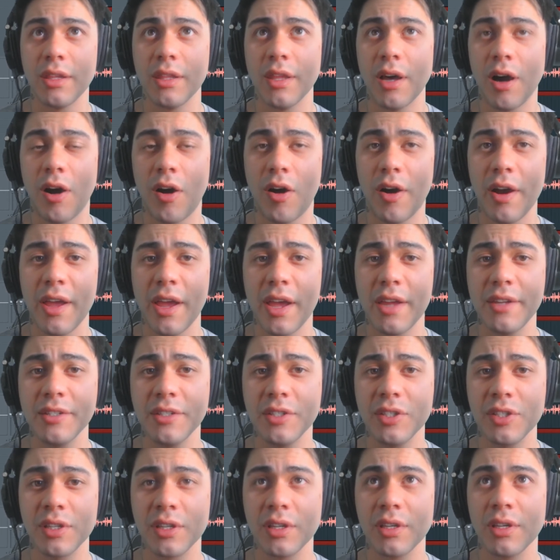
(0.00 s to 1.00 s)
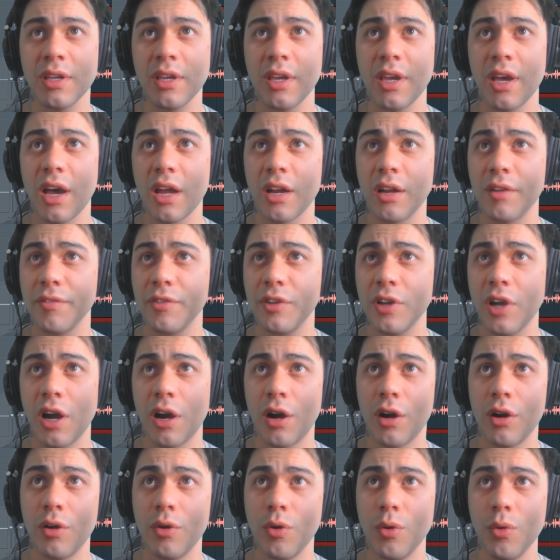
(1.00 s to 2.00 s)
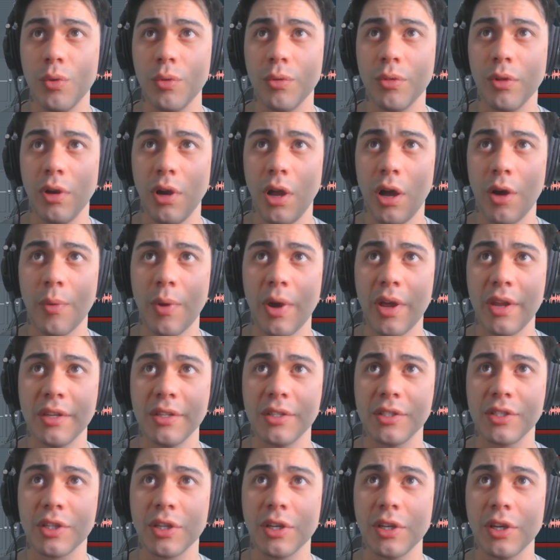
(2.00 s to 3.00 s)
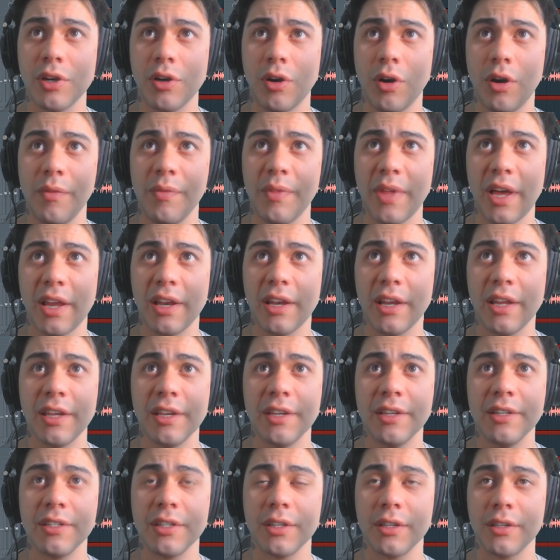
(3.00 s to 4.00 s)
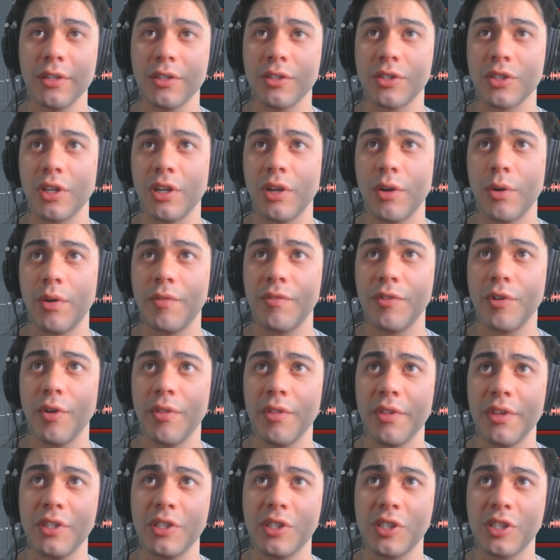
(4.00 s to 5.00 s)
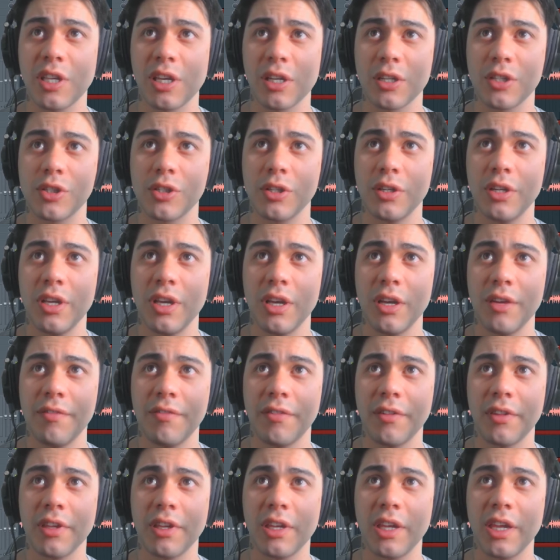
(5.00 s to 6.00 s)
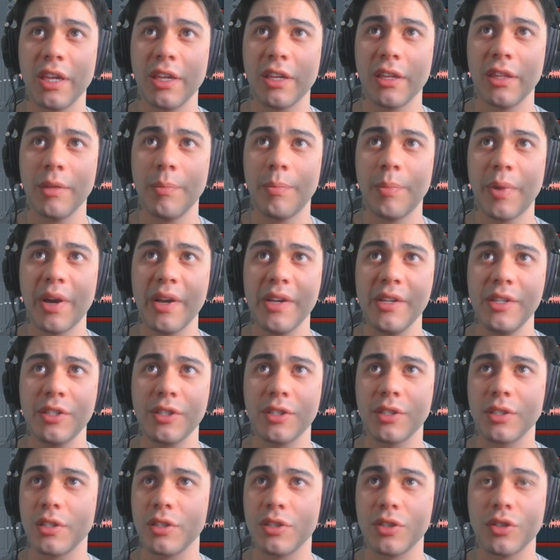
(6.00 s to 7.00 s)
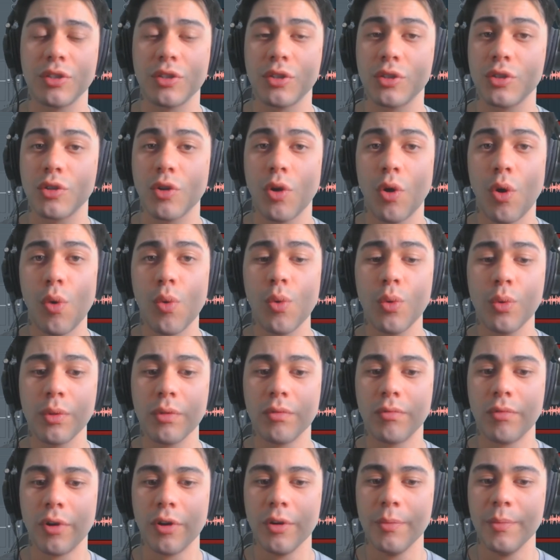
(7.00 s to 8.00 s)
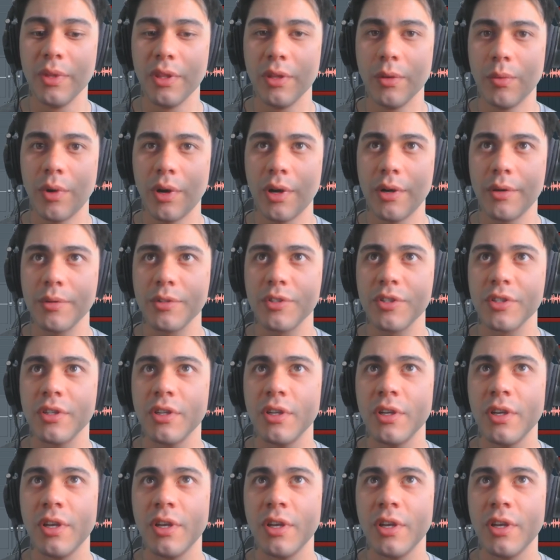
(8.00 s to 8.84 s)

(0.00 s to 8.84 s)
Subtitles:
high end, and I've cut all the low end on that lead. So now I've got this section here for the kick and the bass. It's just got all the room in the world.